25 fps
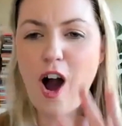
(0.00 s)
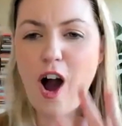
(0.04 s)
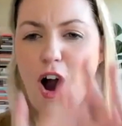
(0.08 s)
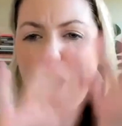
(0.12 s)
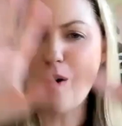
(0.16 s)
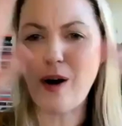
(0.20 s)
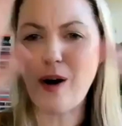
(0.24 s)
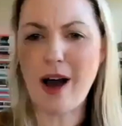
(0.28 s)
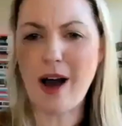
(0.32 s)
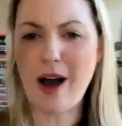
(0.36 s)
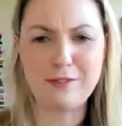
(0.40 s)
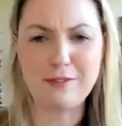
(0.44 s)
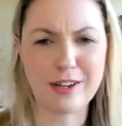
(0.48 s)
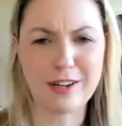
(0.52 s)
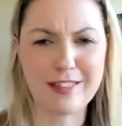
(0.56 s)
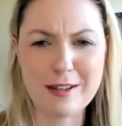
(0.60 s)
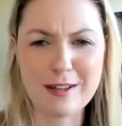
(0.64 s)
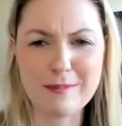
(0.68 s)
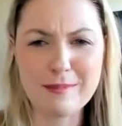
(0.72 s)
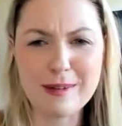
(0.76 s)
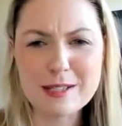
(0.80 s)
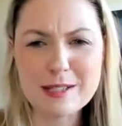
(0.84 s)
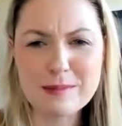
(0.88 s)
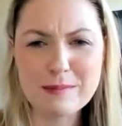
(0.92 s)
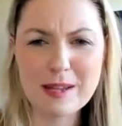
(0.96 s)
oh, everything
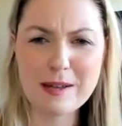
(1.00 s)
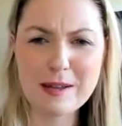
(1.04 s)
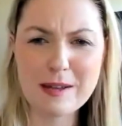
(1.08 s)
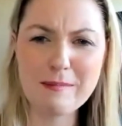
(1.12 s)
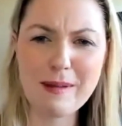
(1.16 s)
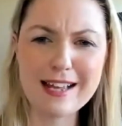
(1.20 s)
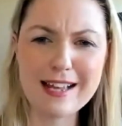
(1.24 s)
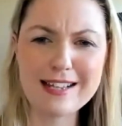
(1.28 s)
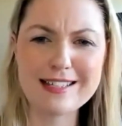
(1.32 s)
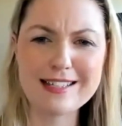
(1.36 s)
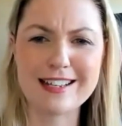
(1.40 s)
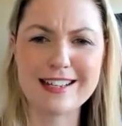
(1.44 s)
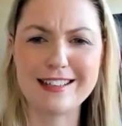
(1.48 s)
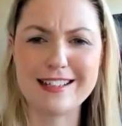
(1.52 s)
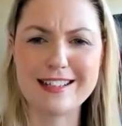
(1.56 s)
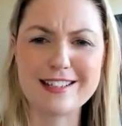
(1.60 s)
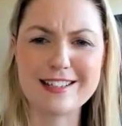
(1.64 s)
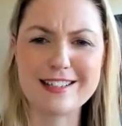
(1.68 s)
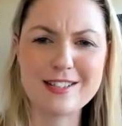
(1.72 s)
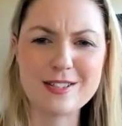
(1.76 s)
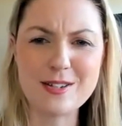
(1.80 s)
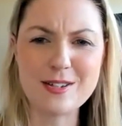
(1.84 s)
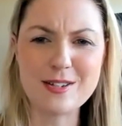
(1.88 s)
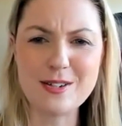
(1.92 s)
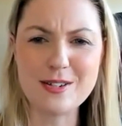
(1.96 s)
must be amazing. This
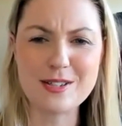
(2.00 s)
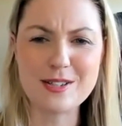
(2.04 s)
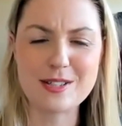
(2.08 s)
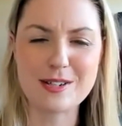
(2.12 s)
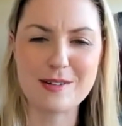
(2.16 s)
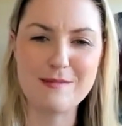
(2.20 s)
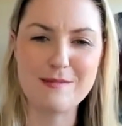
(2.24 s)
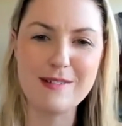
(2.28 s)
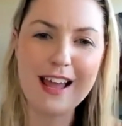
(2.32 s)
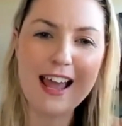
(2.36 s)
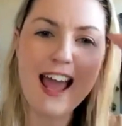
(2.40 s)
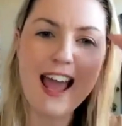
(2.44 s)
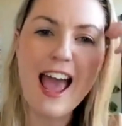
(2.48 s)
is awesome.